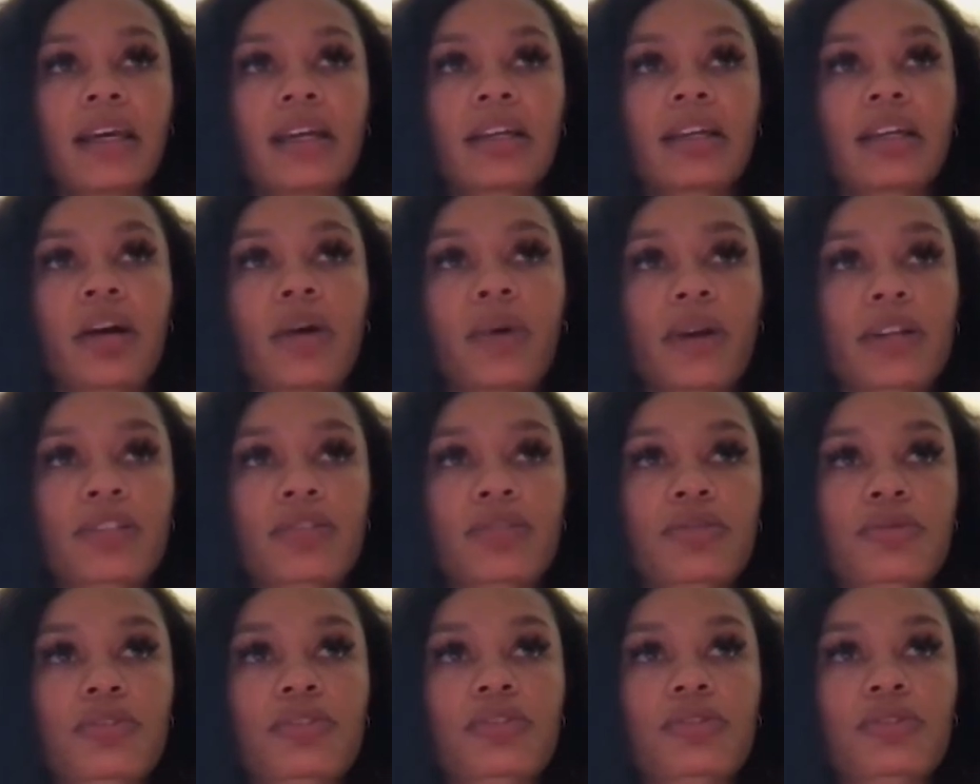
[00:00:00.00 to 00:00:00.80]
going
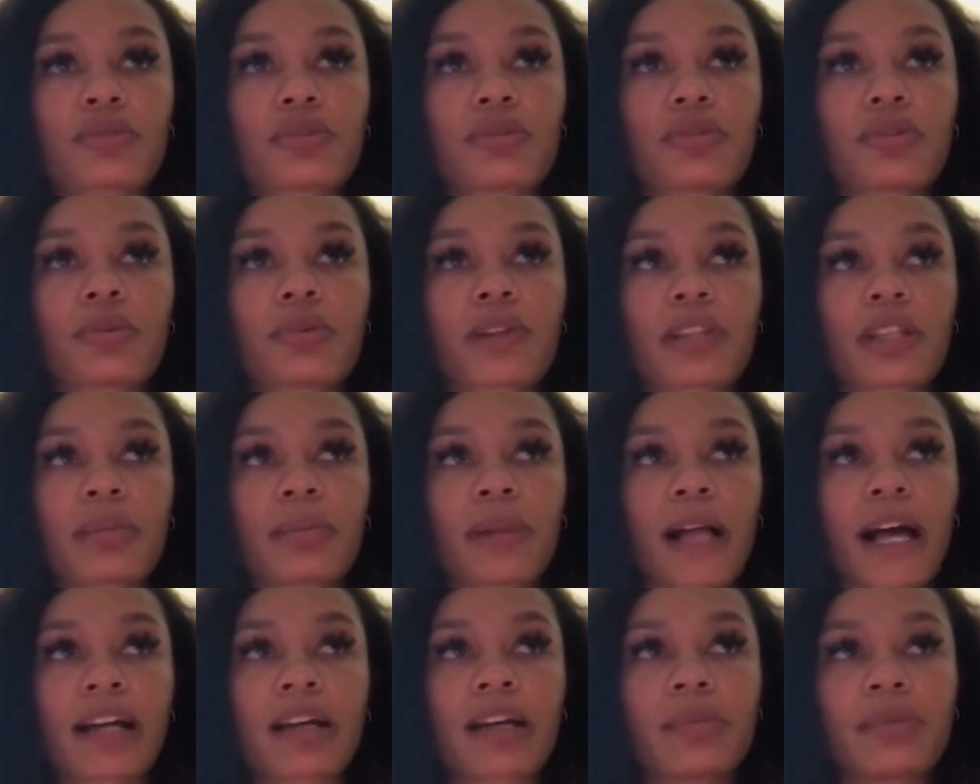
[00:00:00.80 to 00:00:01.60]
to a school where the
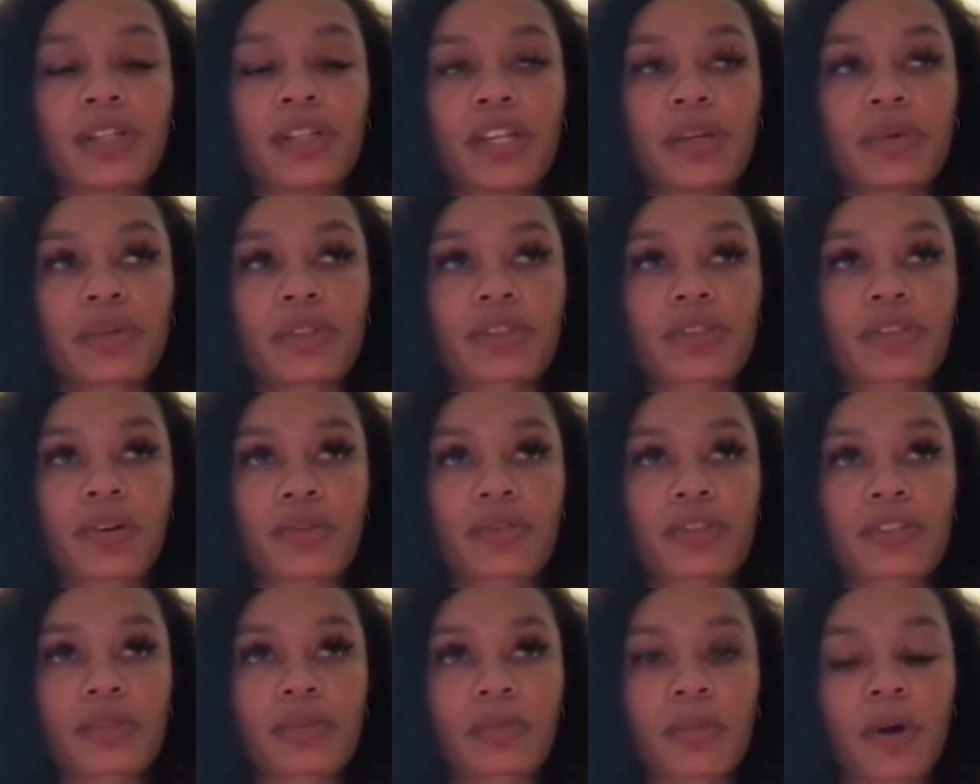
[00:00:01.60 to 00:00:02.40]
black community was
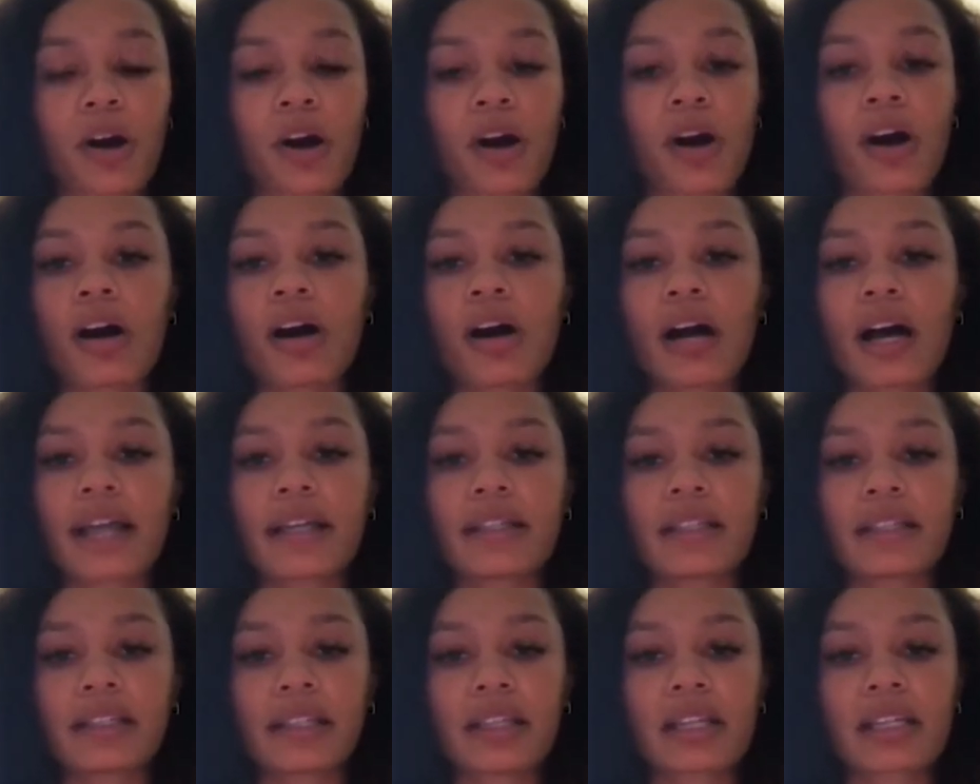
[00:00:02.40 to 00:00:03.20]
so small, I
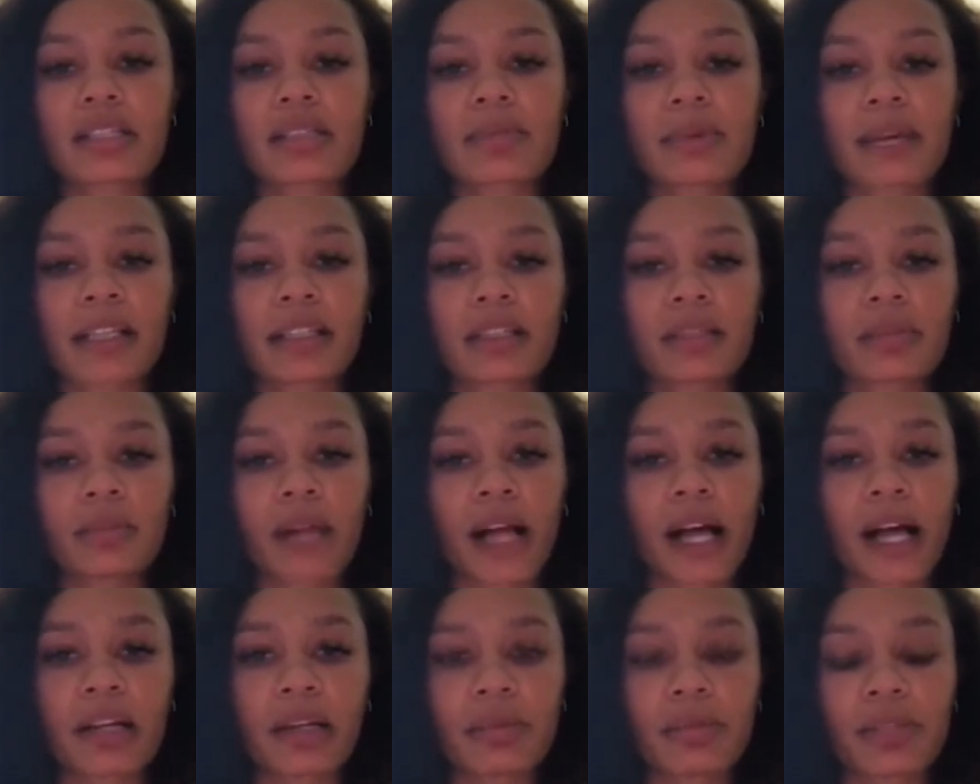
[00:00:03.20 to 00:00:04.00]
didn't expect the
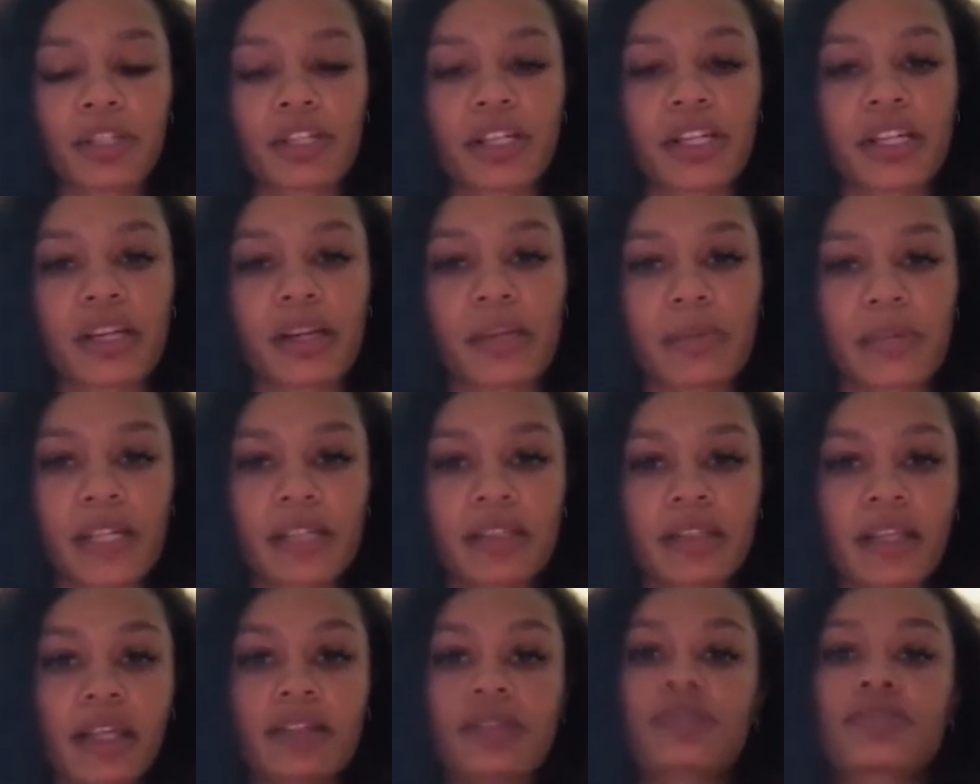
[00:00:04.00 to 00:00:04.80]
black community to
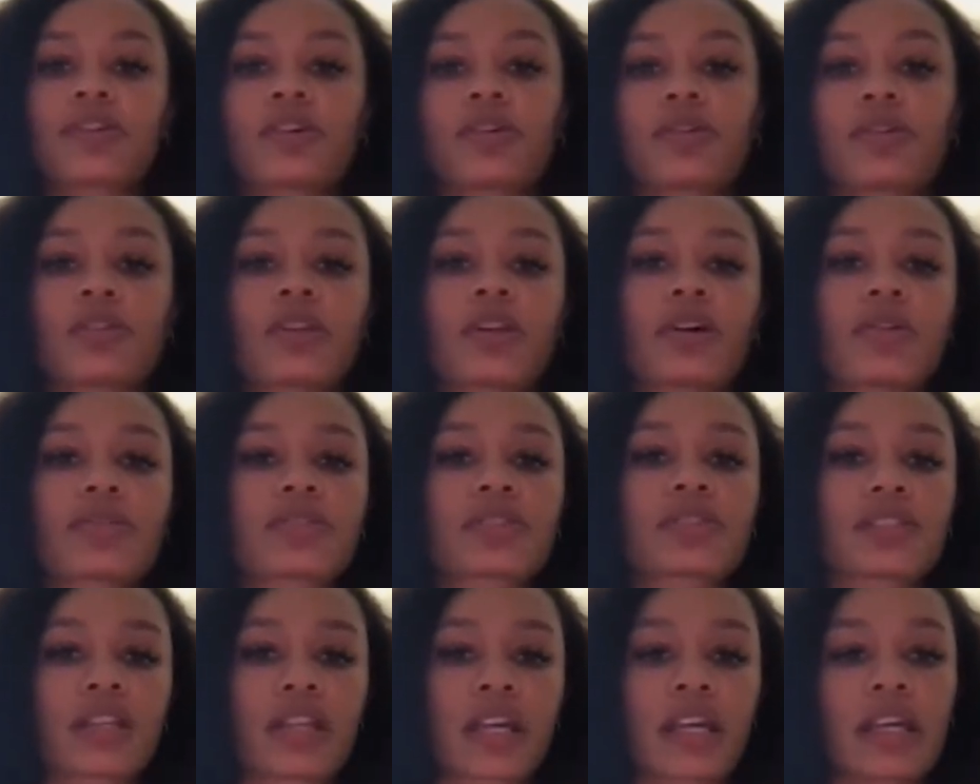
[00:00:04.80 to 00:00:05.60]
be like so
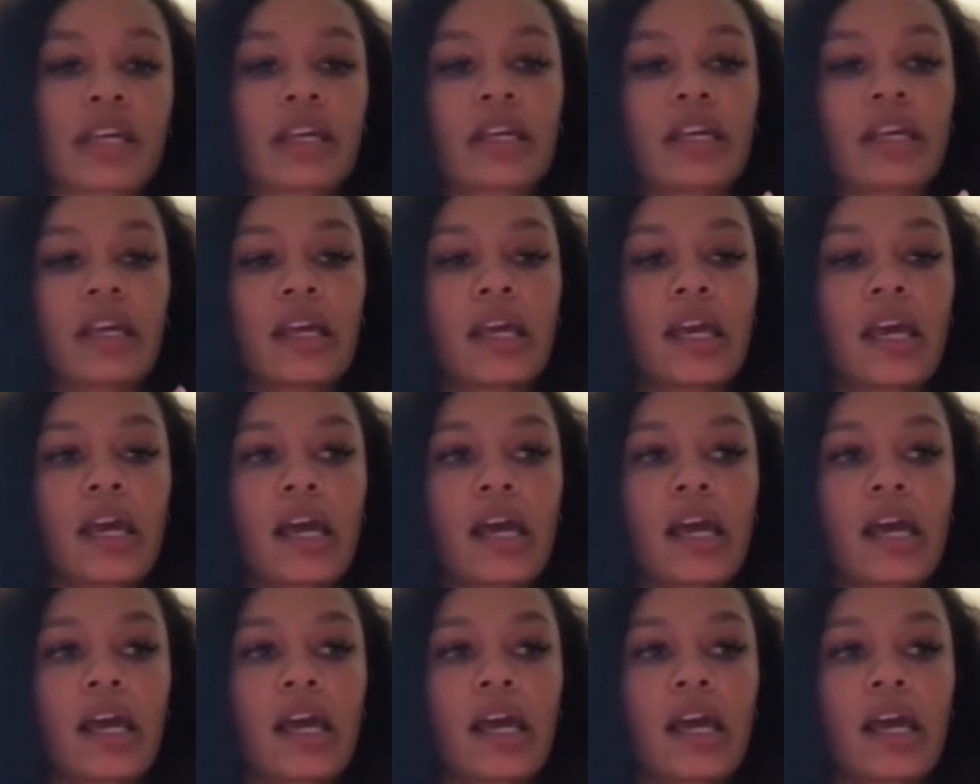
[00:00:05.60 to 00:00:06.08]
close knit.